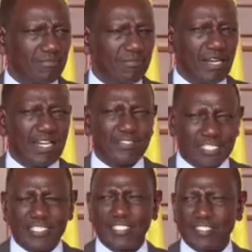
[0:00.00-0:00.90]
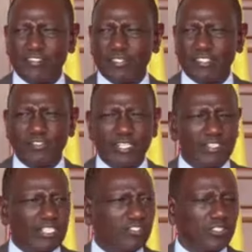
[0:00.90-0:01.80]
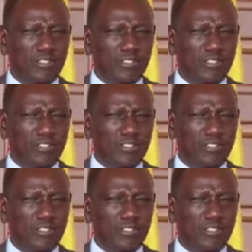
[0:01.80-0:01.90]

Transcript: as citizens of this great nation,